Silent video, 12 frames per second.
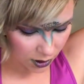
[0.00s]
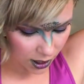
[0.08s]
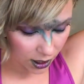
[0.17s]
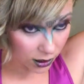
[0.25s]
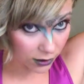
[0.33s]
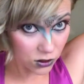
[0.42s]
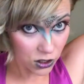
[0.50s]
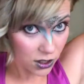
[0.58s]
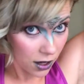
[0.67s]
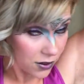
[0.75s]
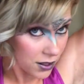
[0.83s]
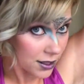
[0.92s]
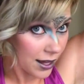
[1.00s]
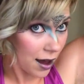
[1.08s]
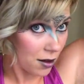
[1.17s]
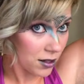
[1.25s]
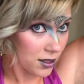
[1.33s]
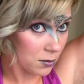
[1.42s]
Okay, and I've just got this
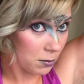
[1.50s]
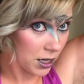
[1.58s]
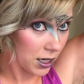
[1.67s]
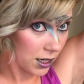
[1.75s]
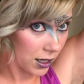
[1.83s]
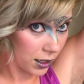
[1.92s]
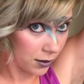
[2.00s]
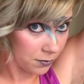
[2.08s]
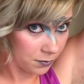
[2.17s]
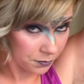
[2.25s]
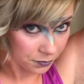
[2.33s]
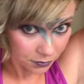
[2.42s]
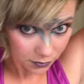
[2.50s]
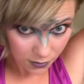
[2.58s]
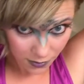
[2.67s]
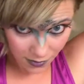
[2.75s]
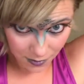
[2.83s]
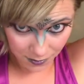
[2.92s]
last bit here,
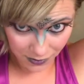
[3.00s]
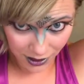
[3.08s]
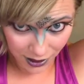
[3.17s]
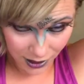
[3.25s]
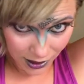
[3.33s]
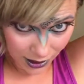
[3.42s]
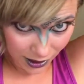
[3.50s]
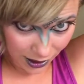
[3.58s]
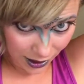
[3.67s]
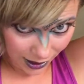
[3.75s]
and